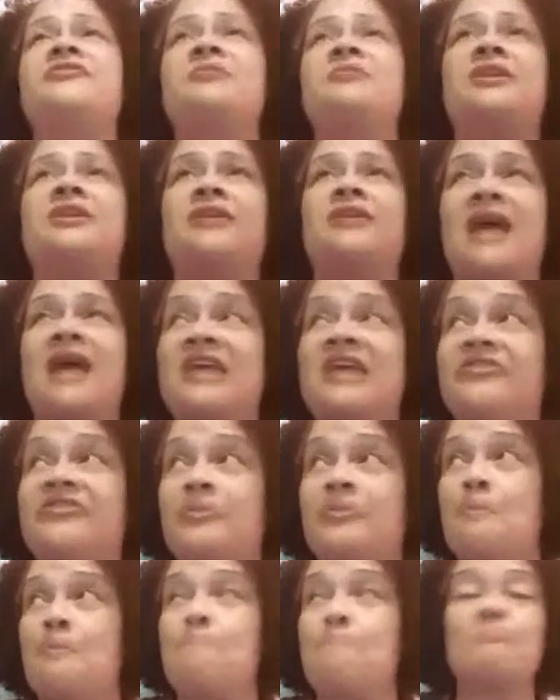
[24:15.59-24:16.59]
life.
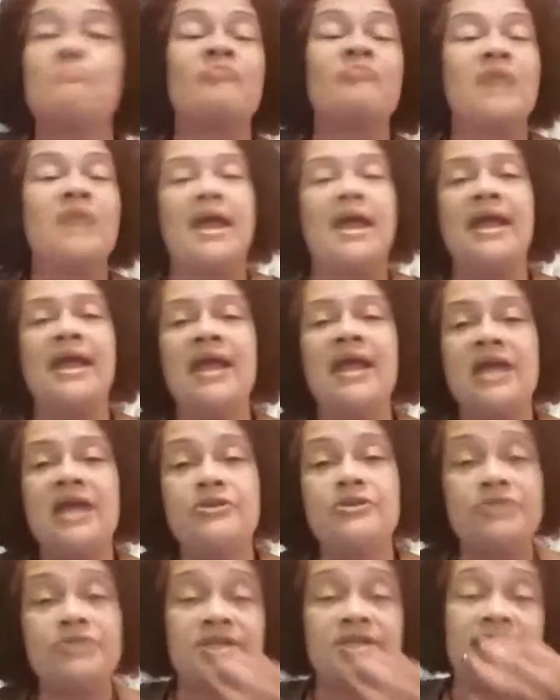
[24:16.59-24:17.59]
And
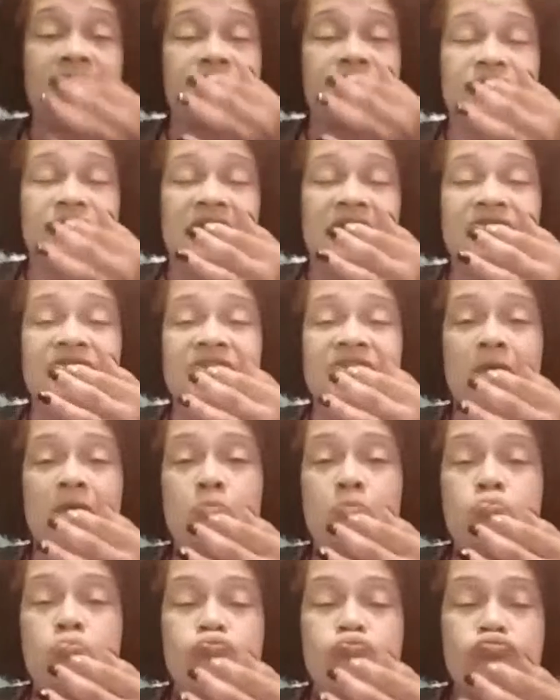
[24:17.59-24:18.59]
you need to get yourself some.